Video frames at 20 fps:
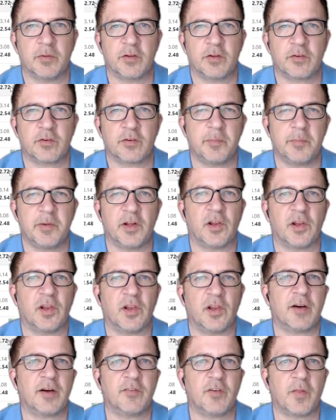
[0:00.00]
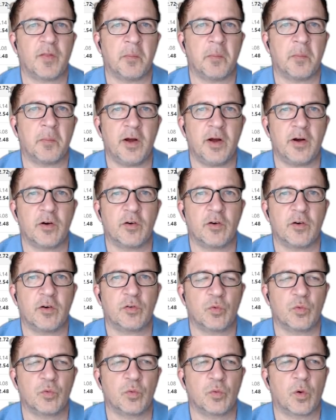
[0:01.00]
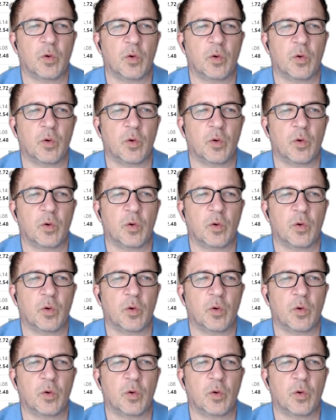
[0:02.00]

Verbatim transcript: There's going to be a lot of other miners who